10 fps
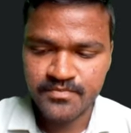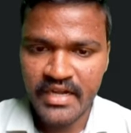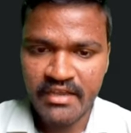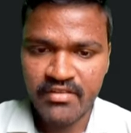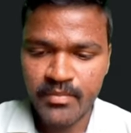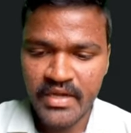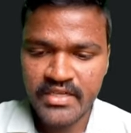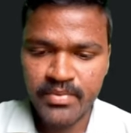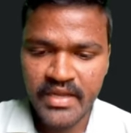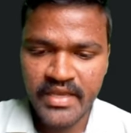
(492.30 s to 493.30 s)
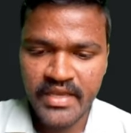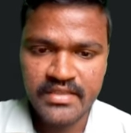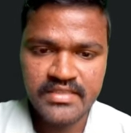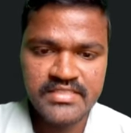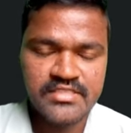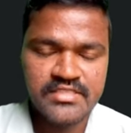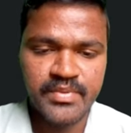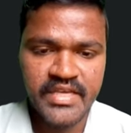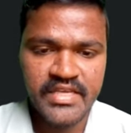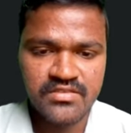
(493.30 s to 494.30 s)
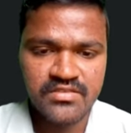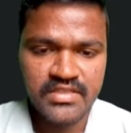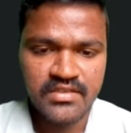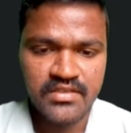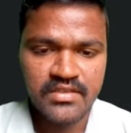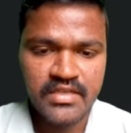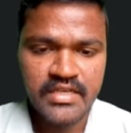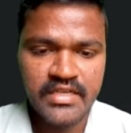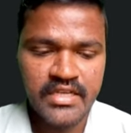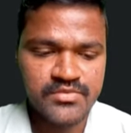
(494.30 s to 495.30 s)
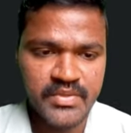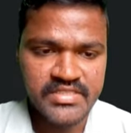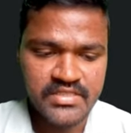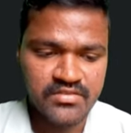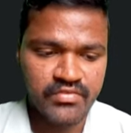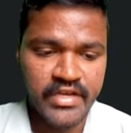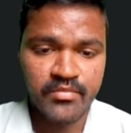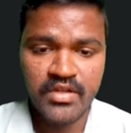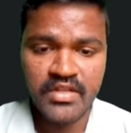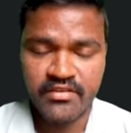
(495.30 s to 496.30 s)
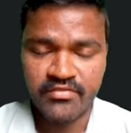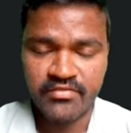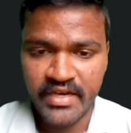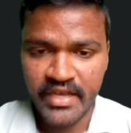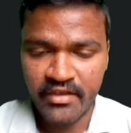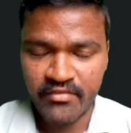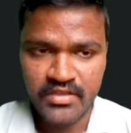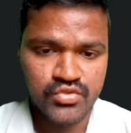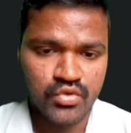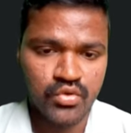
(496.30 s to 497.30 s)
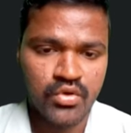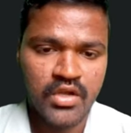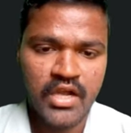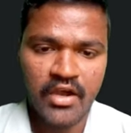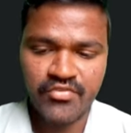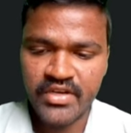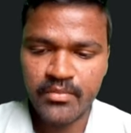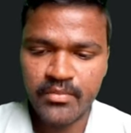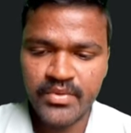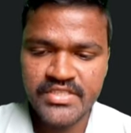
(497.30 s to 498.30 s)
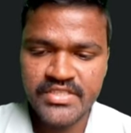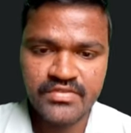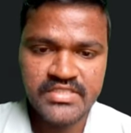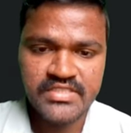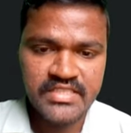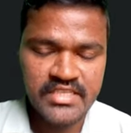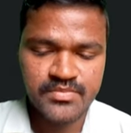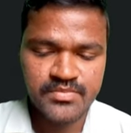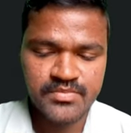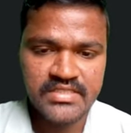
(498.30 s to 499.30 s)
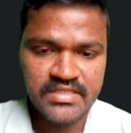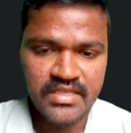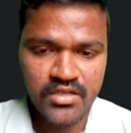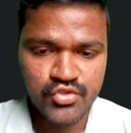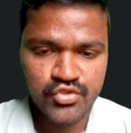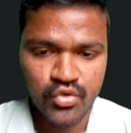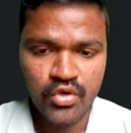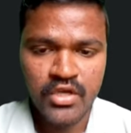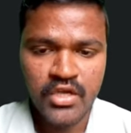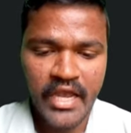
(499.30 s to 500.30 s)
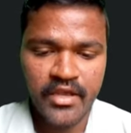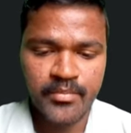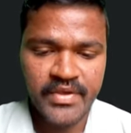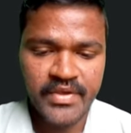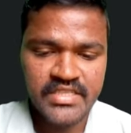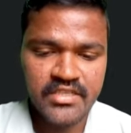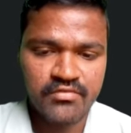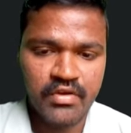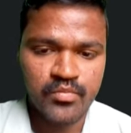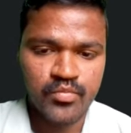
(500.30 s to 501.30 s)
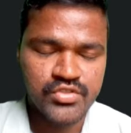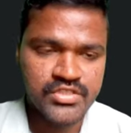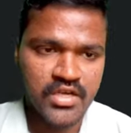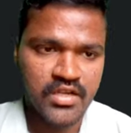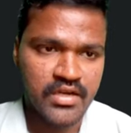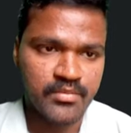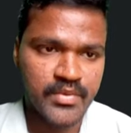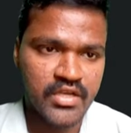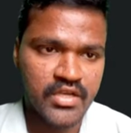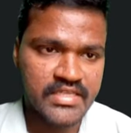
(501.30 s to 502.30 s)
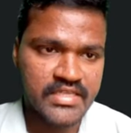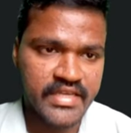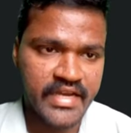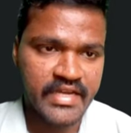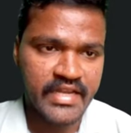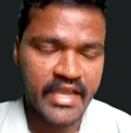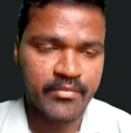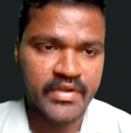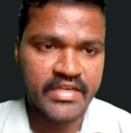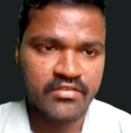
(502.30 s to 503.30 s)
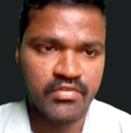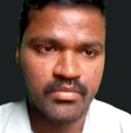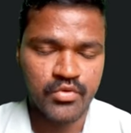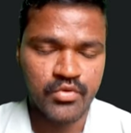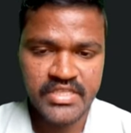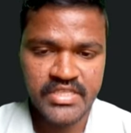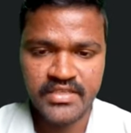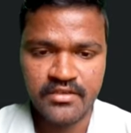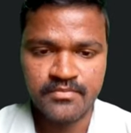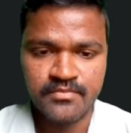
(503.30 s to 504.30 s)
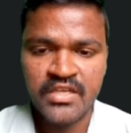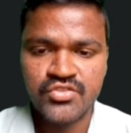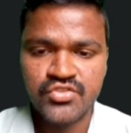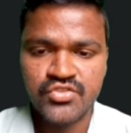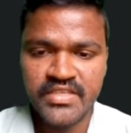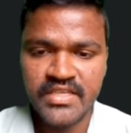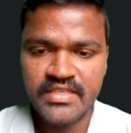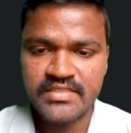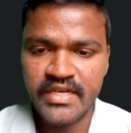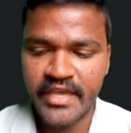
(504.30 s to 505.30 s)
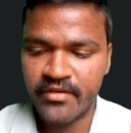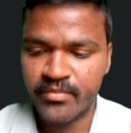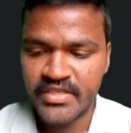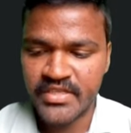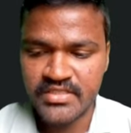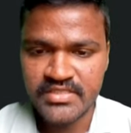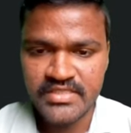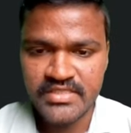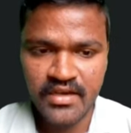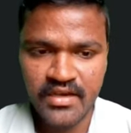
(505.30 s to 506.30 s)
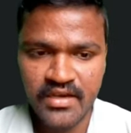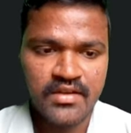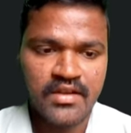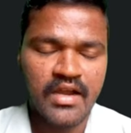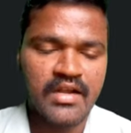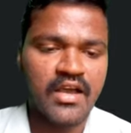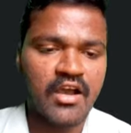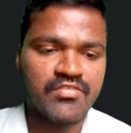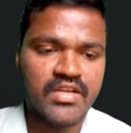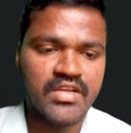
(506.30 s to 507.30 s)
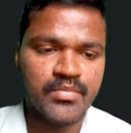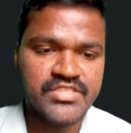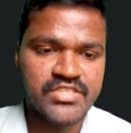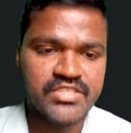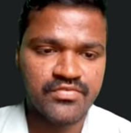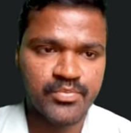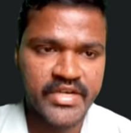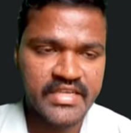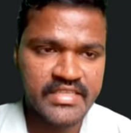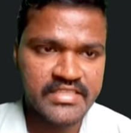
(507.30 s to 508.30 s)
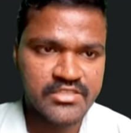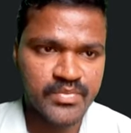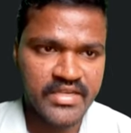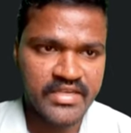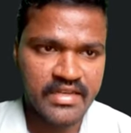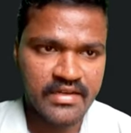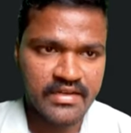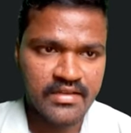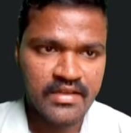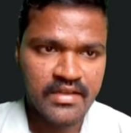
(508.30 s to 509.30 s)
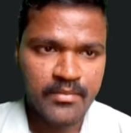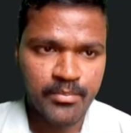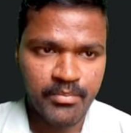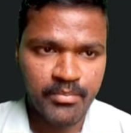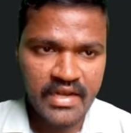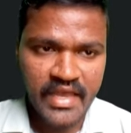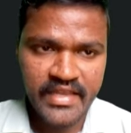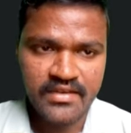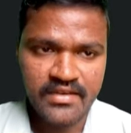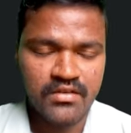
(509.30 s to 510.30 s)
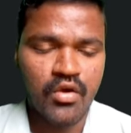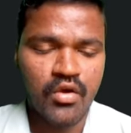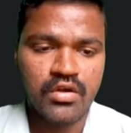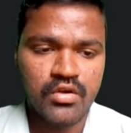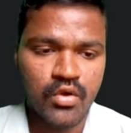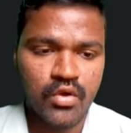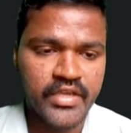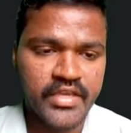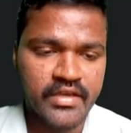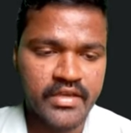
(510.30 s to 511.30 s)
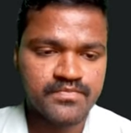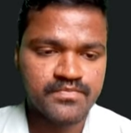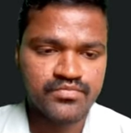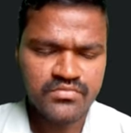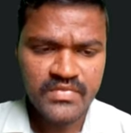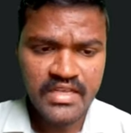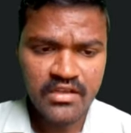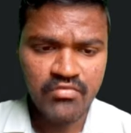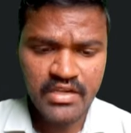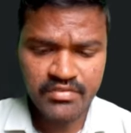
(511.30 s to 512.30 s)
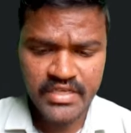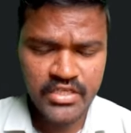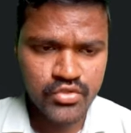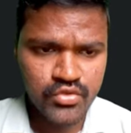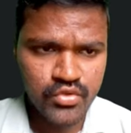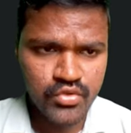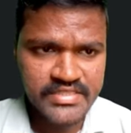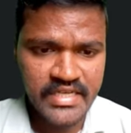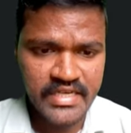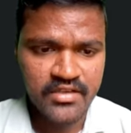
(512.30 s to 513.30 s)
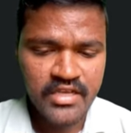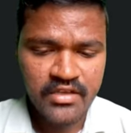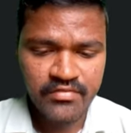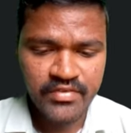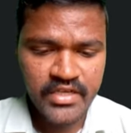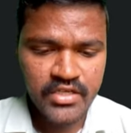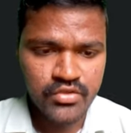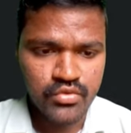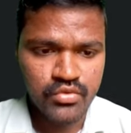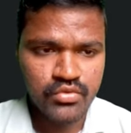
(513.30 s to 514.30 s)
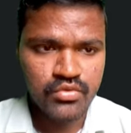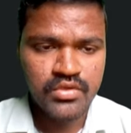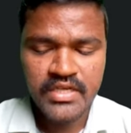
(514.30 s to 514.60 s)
and I will multiply this space with the inner spaces variable that we are having. So after completion of this inner spaces also, I am mentioning one more star, because at the end I am getting one star here. So for that reason, I am mentioning star. And after completion of printing this particular line or row here, what we need to do is that we need to